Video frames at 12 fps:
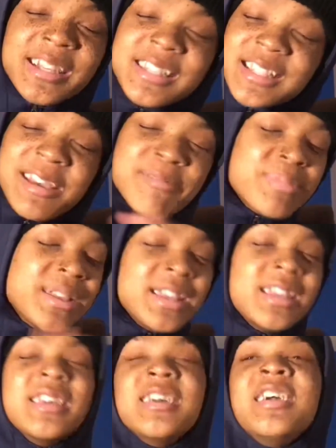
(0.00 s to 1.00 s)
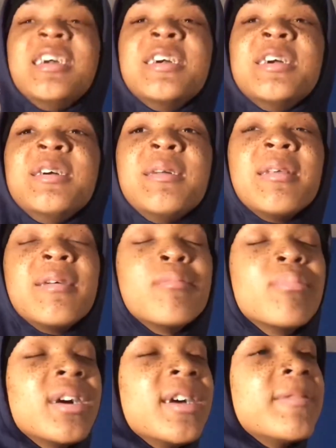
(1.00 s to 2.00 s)
Tap in.
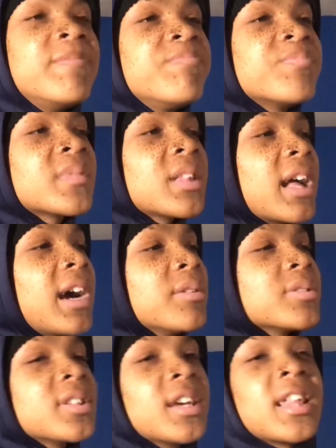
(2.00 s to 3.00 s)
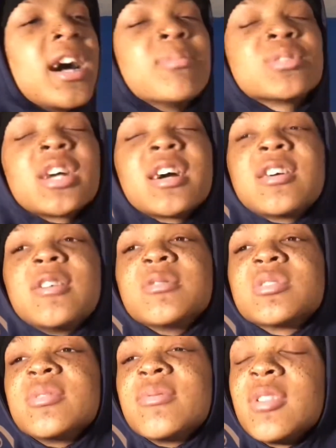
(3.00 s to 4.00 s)
But like I was saying, I'm trying to come up with
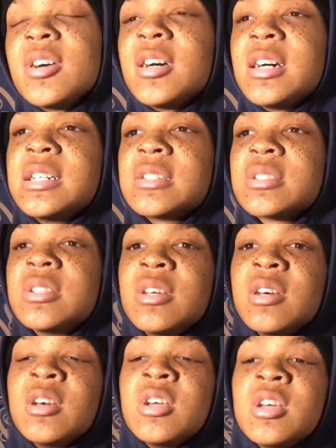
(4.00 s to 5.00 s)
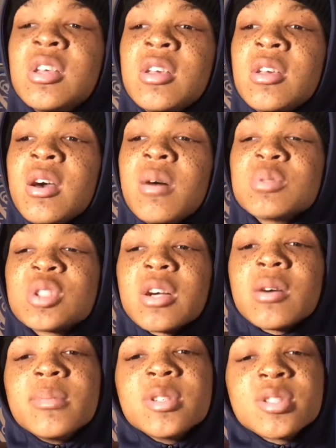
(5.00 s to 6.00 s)
some vlogs. I'm trying to come
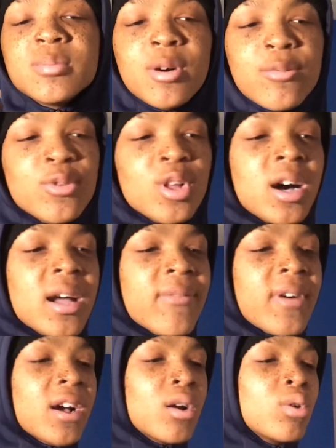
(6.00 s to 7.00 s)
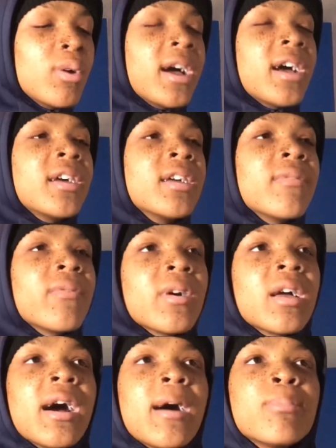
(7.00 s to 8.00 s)
up with some more vlogs. If I go out, if
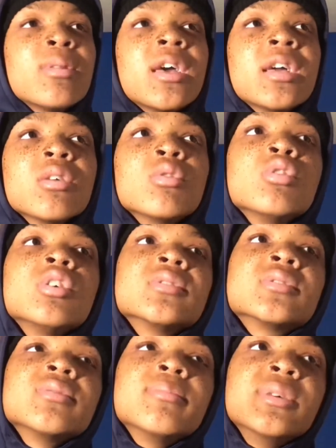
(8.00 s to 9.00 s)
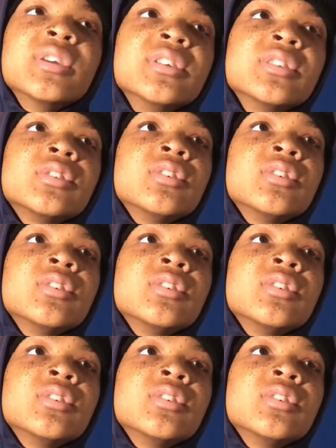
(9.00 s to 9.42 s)
I plan on going to the beach.